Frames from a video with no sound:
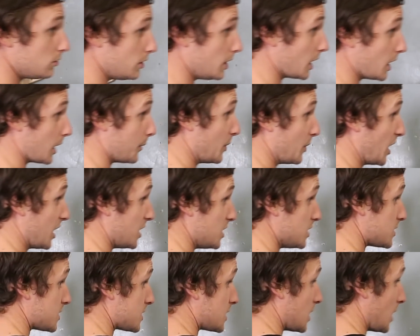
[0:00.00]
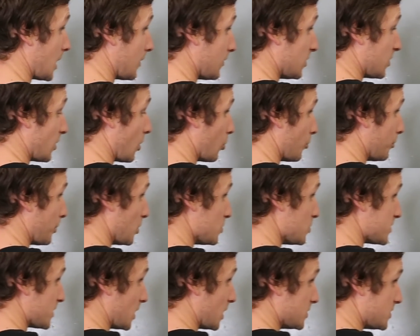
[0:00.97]
eliminates having to hold both
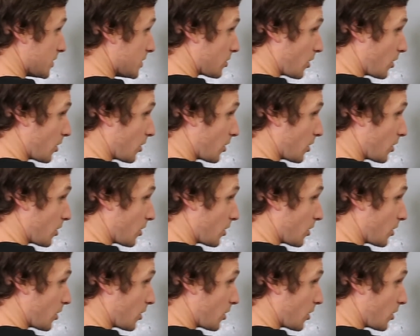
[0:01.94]
sides of the